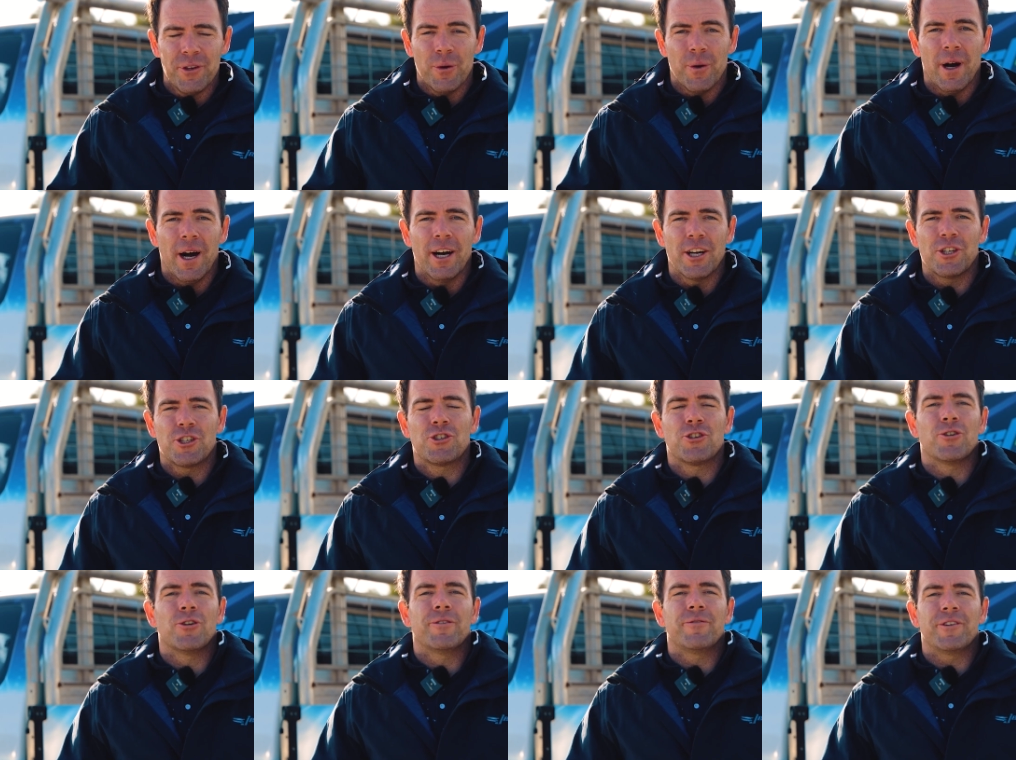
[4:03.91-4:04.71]
you are
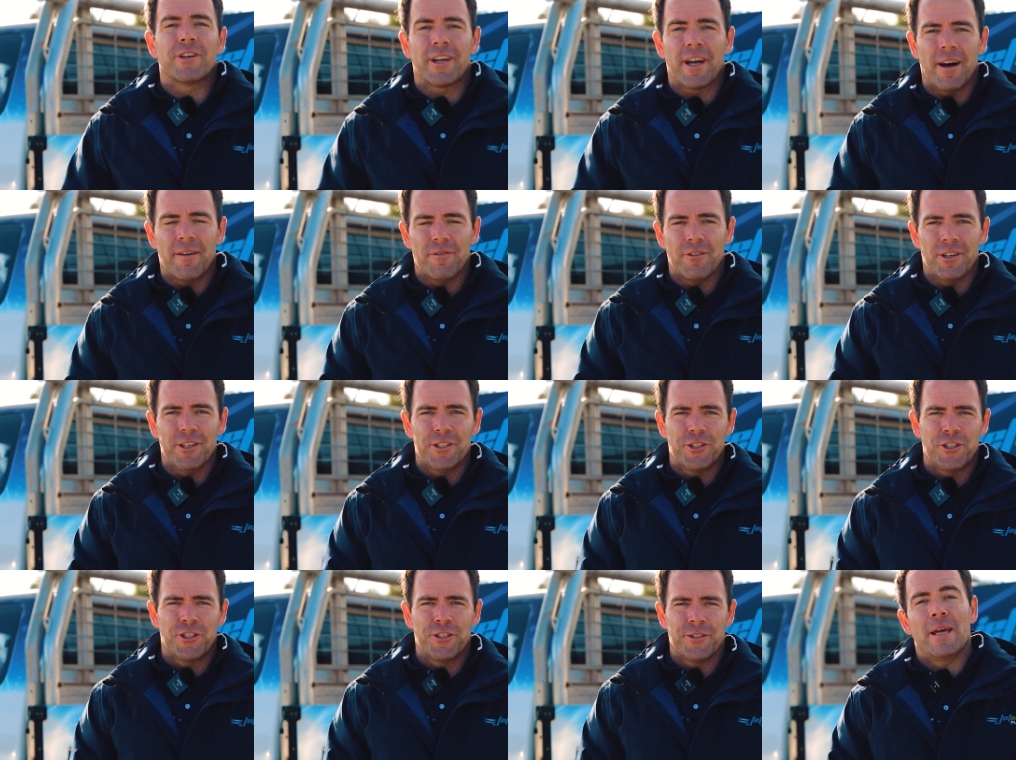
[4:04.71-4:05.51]
unsure of your
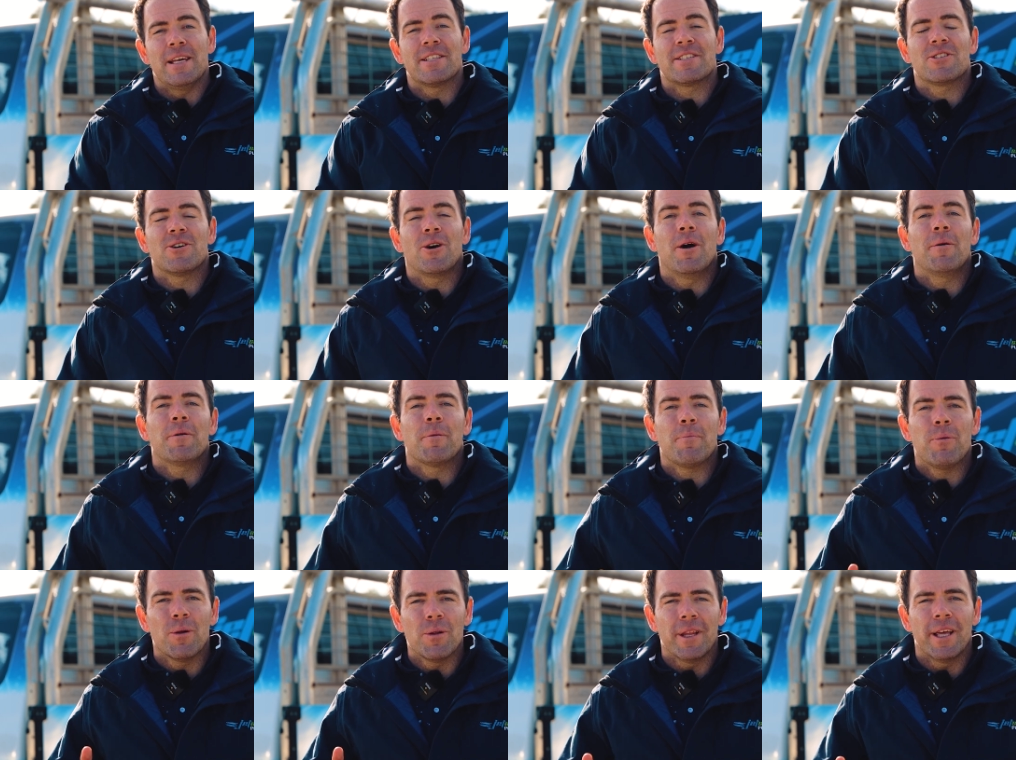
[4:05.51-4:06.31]
coverage, it's time to
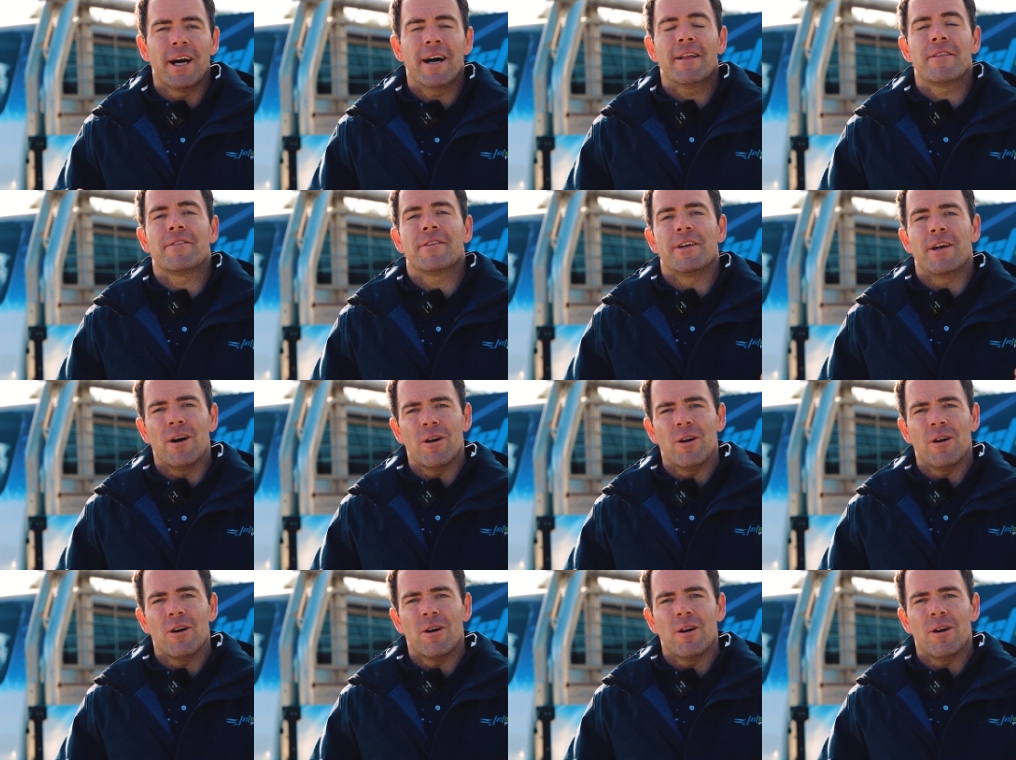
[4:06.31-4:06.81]
pull out the